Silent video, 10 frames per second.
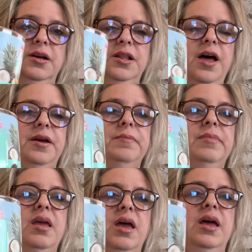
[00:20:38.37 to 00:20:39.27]
Colada.
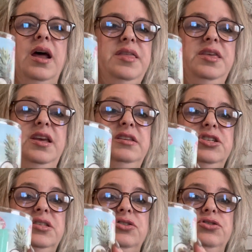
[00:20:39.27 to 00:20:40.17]
And I think it's
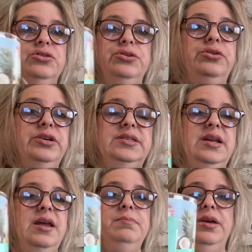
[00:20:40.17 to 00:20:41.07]
just true to its
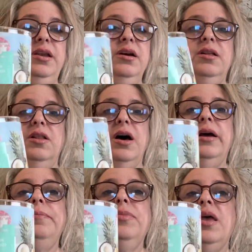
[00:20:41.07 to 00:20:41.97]
name, Pina Colada.